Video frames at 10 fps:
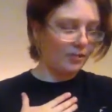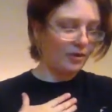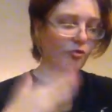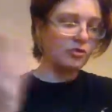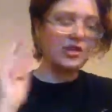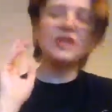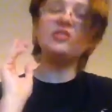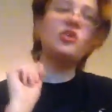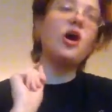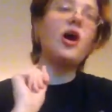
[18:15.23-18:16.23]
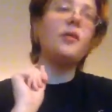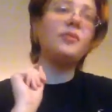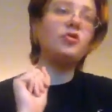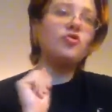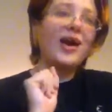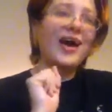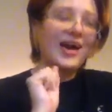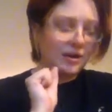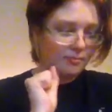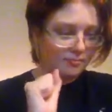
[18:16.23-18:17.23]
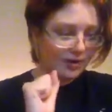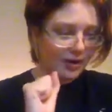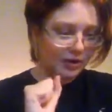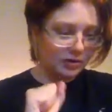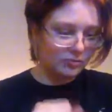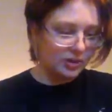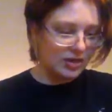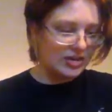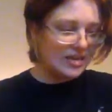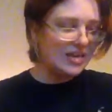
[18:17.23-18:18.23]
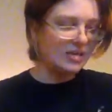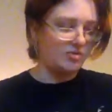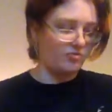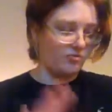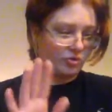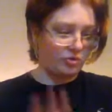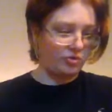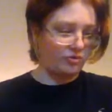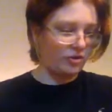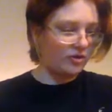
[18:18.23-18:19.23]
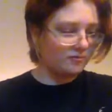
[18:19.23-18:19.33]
Of course, I sobbed and cried and begged on my knees for her to forgive